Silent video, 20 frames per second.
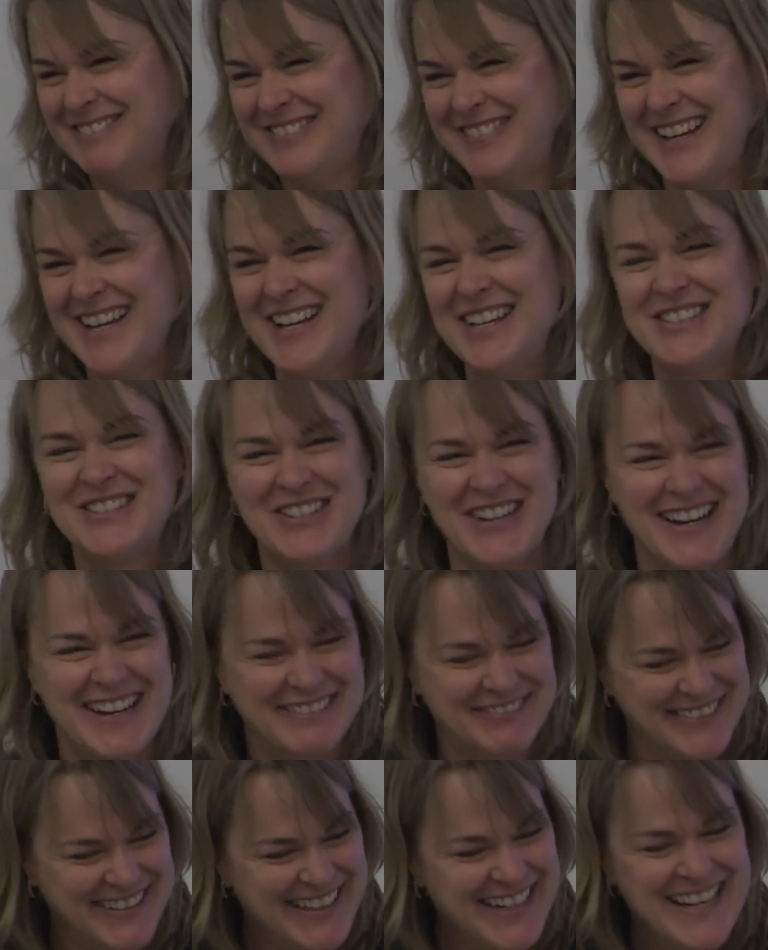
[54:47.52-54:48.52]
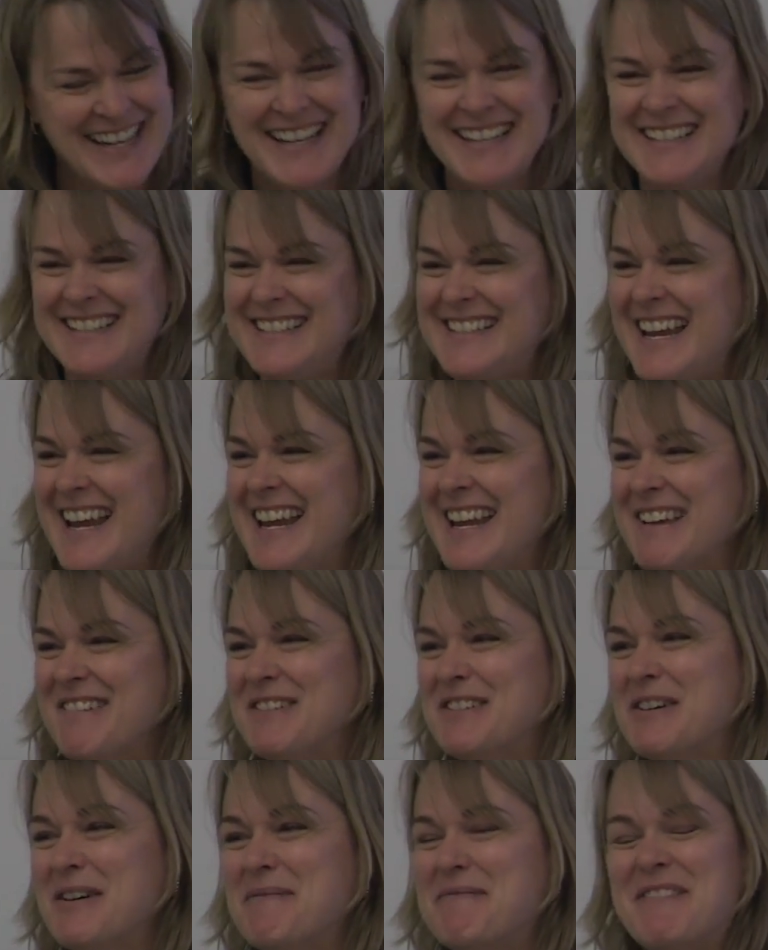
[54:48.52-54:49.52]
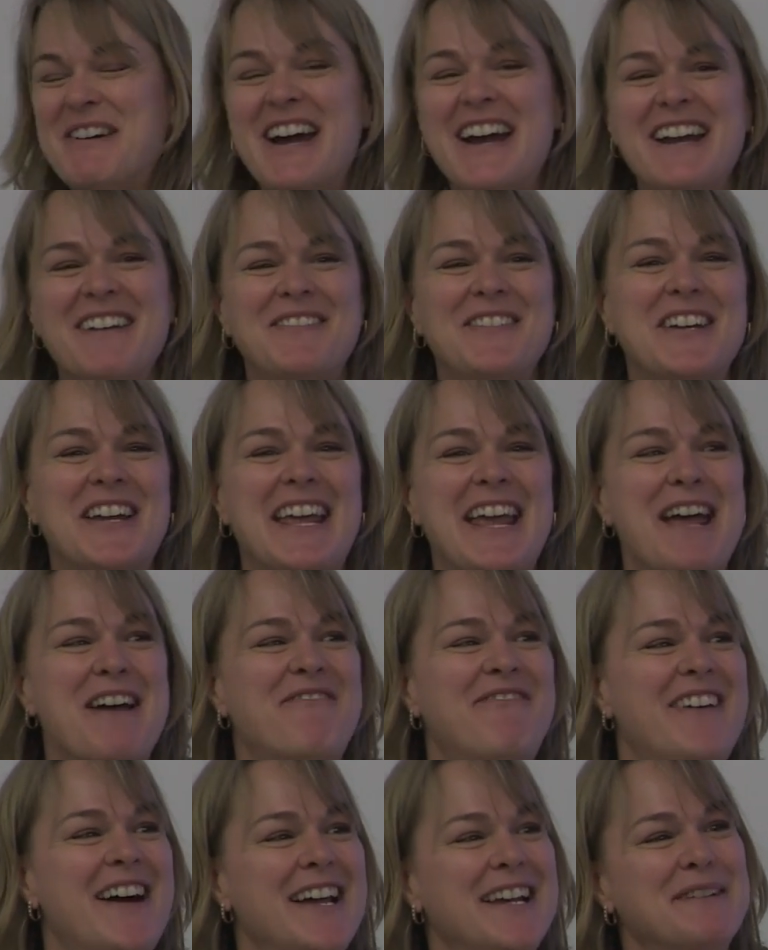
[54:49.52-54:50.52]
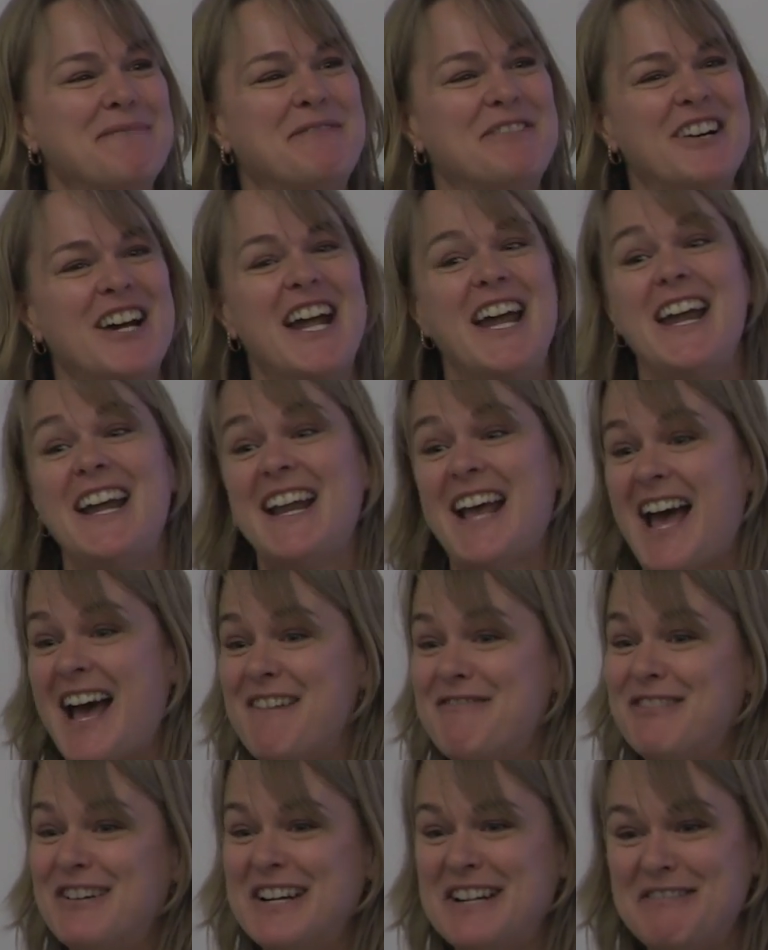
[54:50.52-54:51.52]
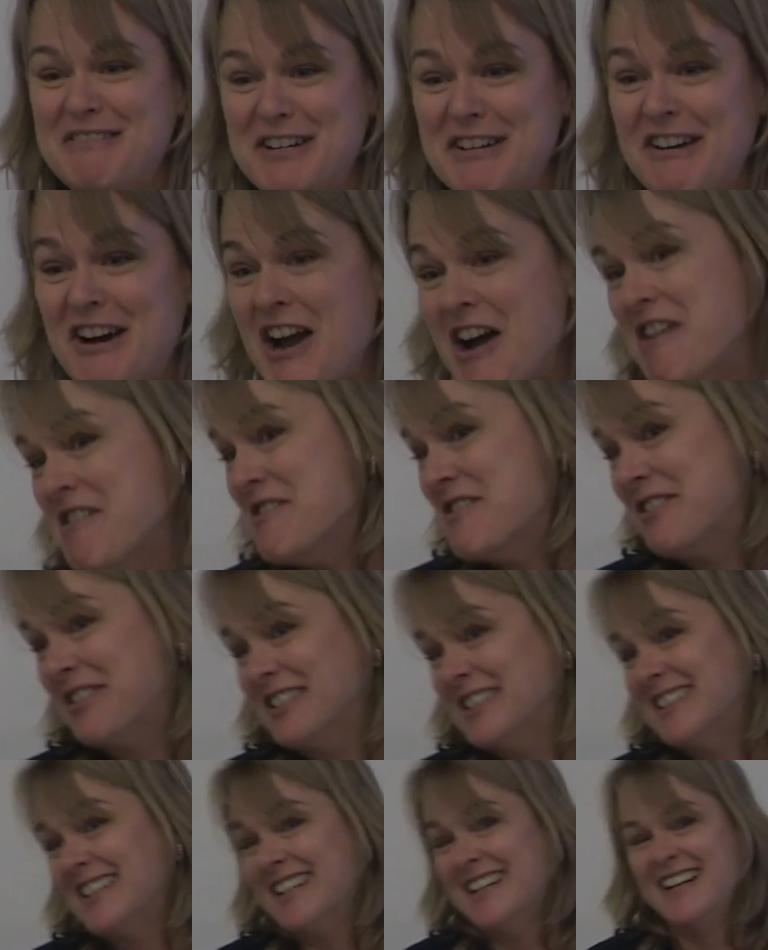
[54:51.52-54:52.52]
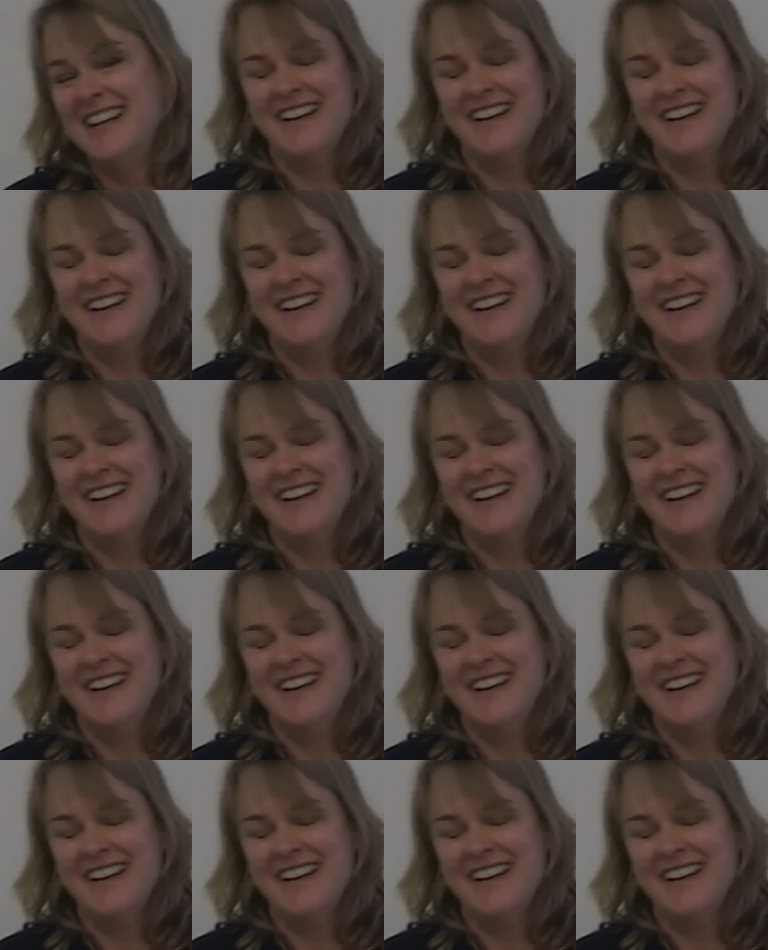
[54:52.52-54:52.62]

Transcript: Field trip. Take them to a parade. If you can't find a parade, have one of your own.